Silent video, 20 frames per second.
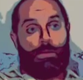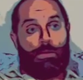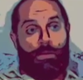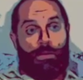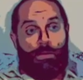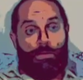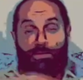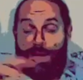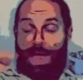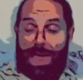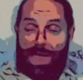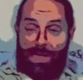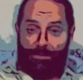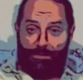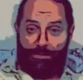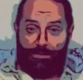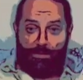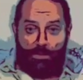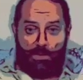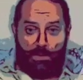of life,
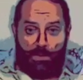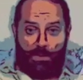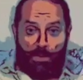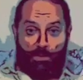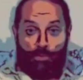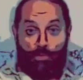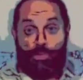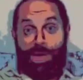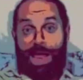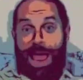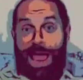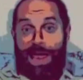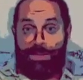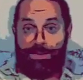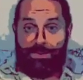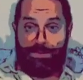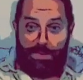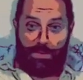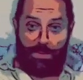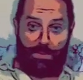of
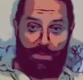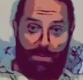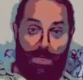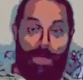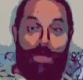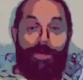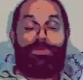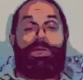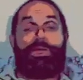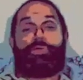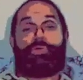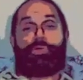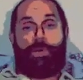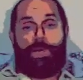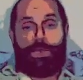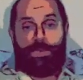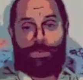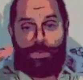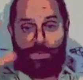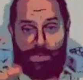reality, that
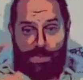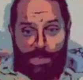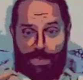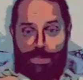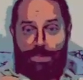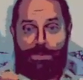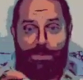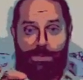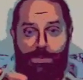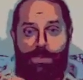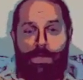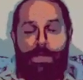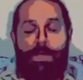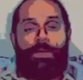transcends